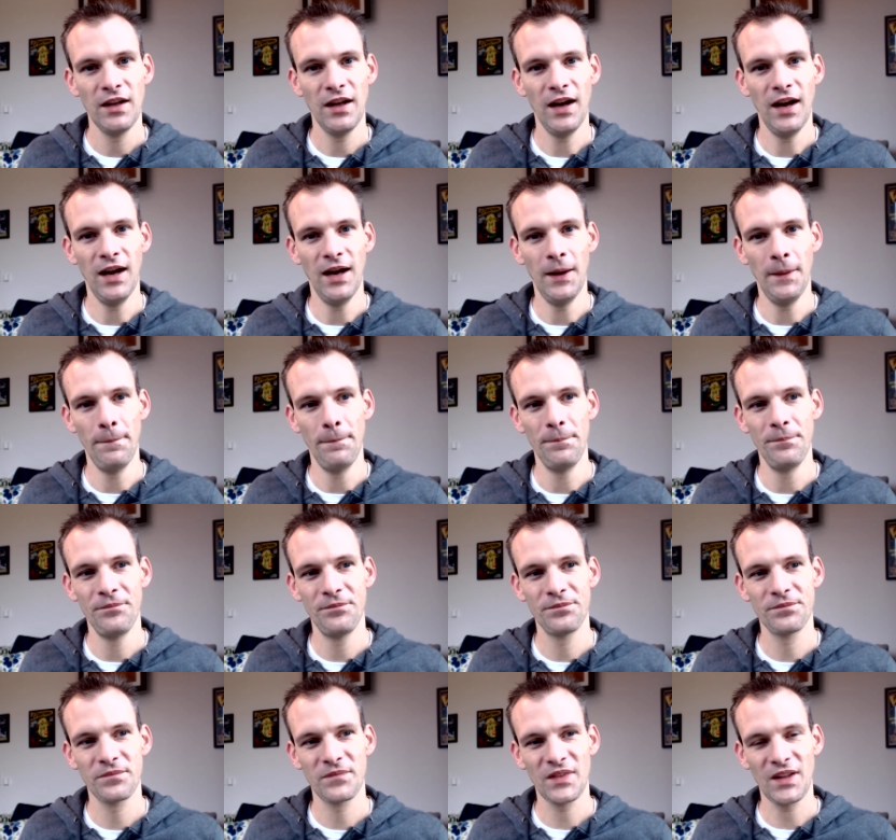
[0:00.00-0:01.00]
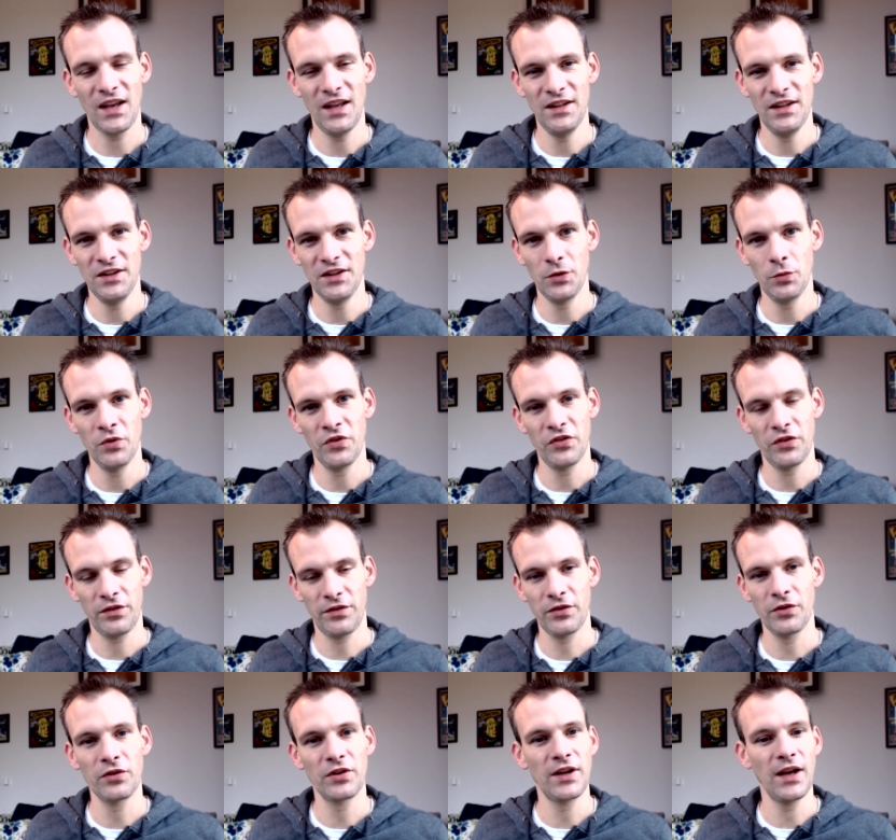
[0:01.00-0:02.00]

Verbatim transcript: Um, and then there was a third